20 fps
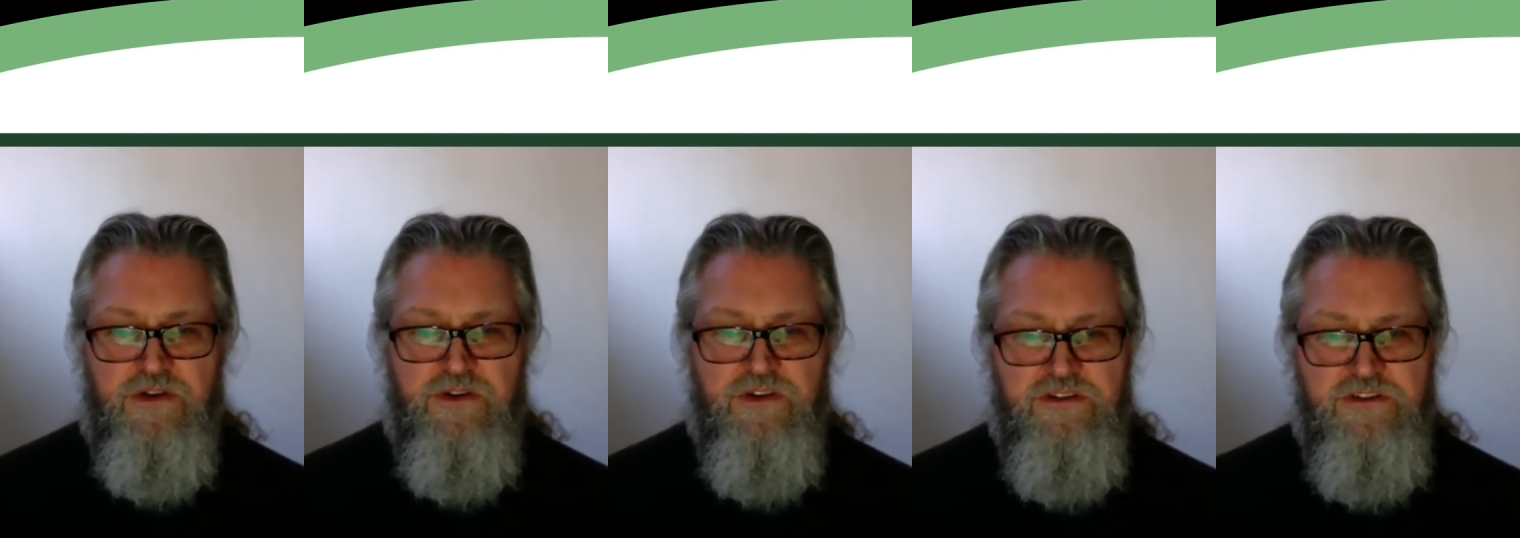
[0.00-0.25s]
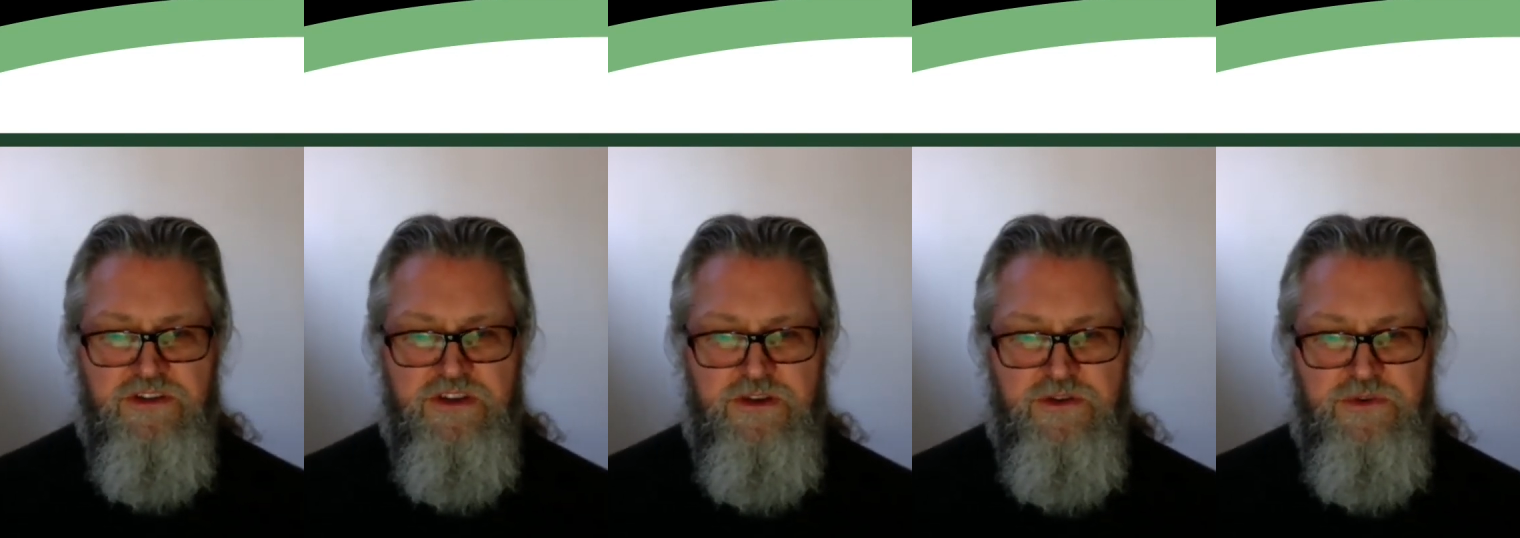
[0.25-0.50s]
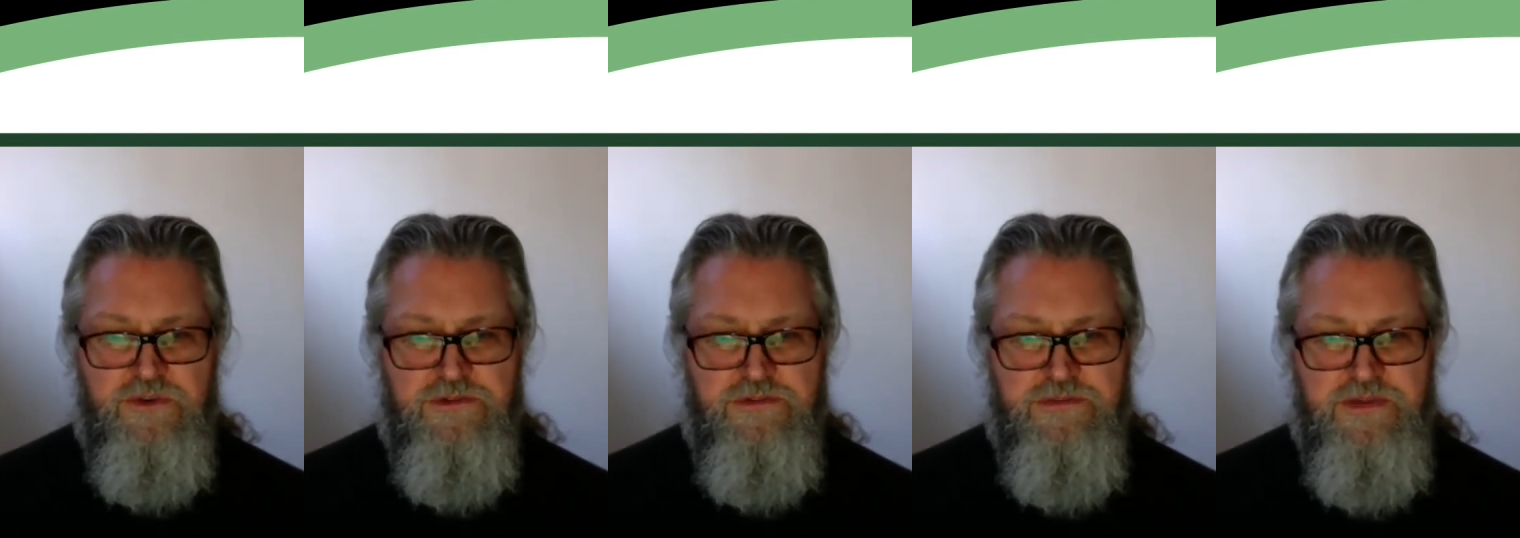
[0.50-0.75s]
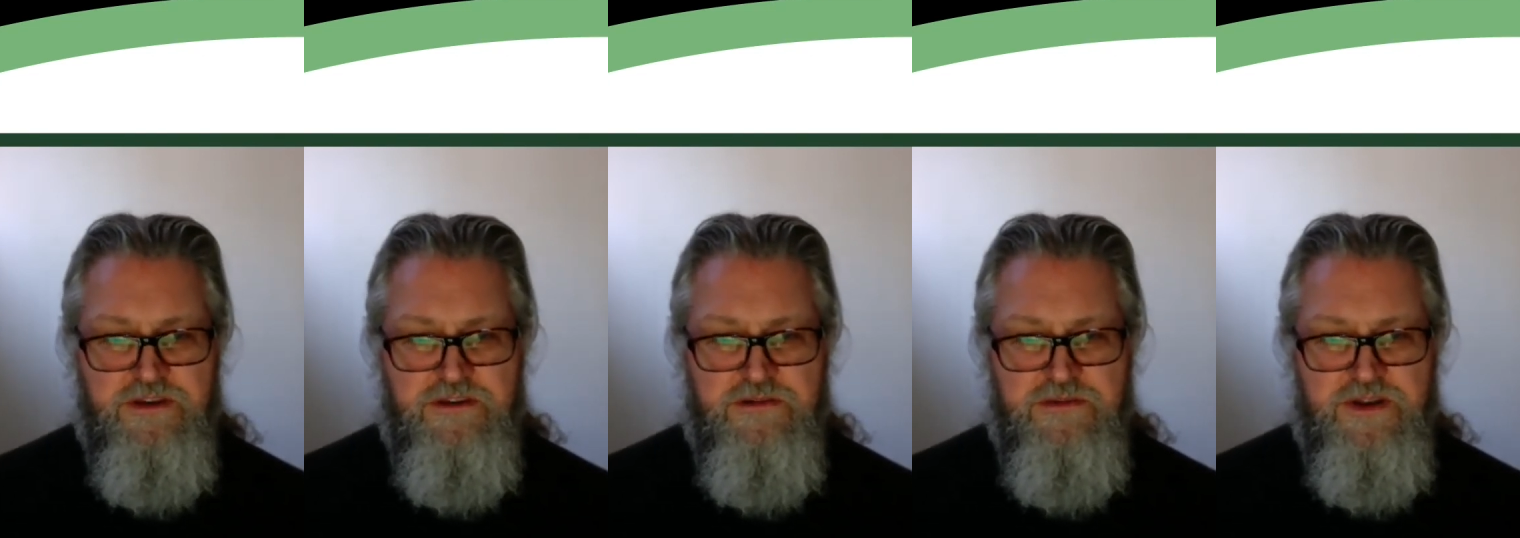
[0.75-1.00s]
continuous
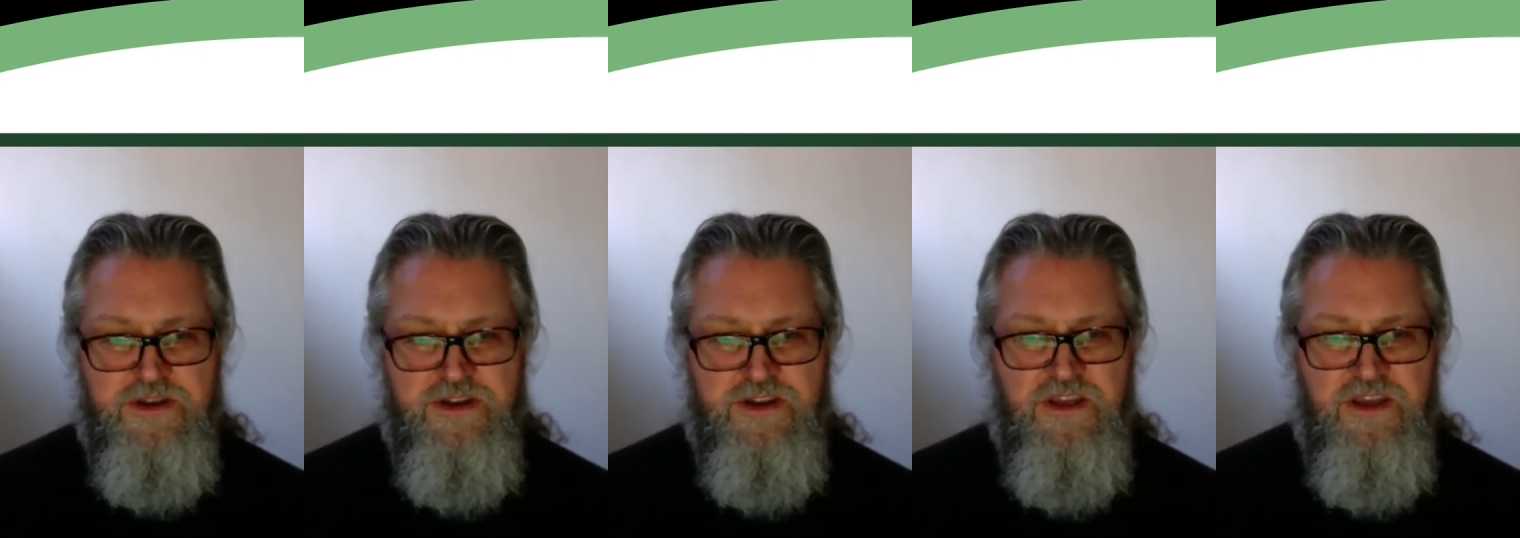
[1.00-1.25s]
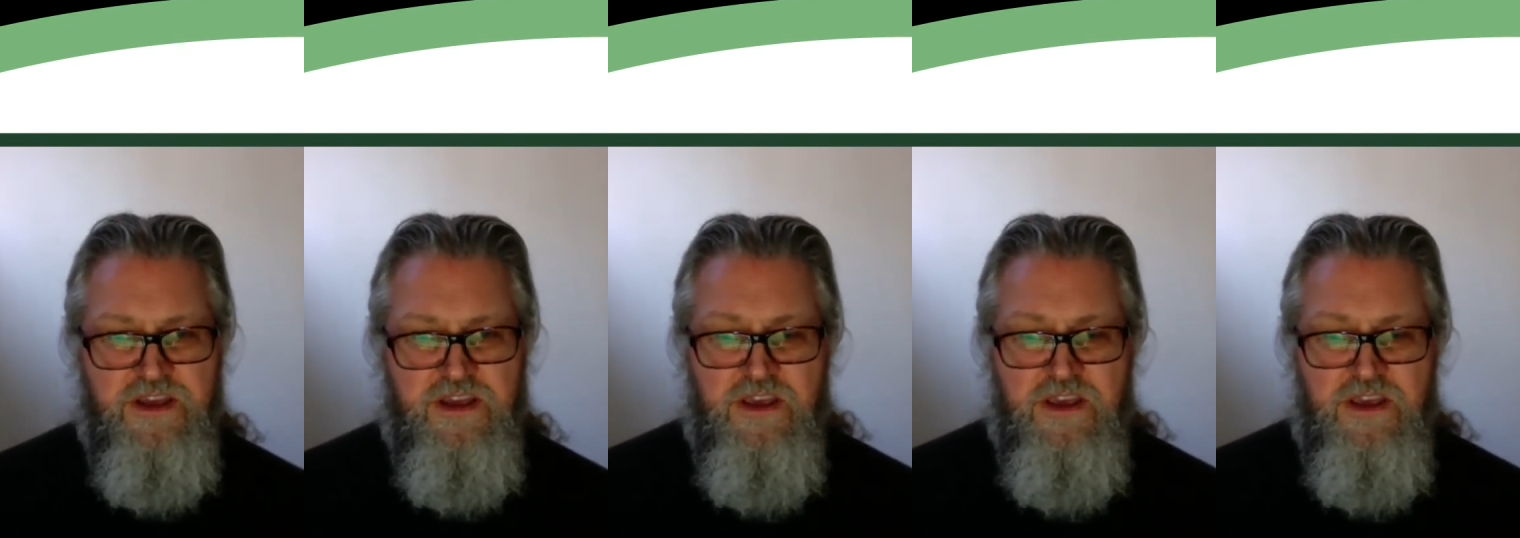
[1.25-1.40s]
measurement